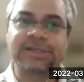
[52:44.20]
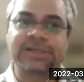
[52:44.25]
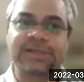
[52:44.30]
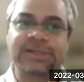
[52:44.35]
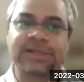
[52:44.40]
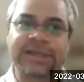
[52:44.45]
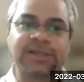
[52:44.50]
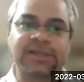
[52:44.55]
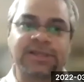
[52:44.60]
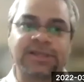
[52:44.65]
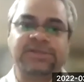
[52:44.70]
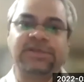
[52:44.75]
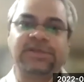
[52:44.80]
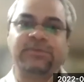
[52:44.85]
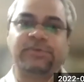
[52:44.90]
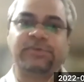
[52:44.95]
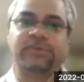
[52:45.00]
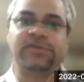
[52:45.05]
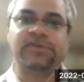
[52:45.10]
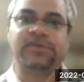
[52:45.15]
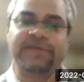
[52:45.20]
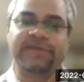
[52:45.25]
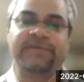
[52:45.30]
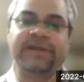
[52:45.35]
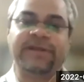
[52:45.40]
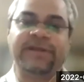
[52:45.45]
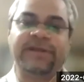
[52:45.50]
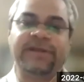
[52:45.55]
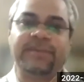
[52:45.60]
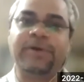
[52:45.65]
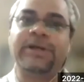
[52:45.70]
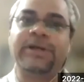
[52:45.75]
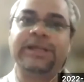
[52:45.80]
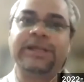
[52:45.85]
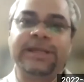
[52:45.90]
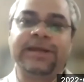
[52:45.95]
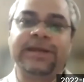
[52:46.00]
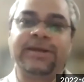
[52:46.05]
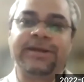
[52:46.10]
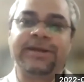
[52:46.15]
Neha's question was very, very
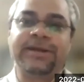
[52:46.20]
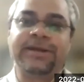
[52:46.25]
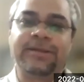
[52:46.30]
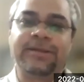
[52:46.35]
pertinent.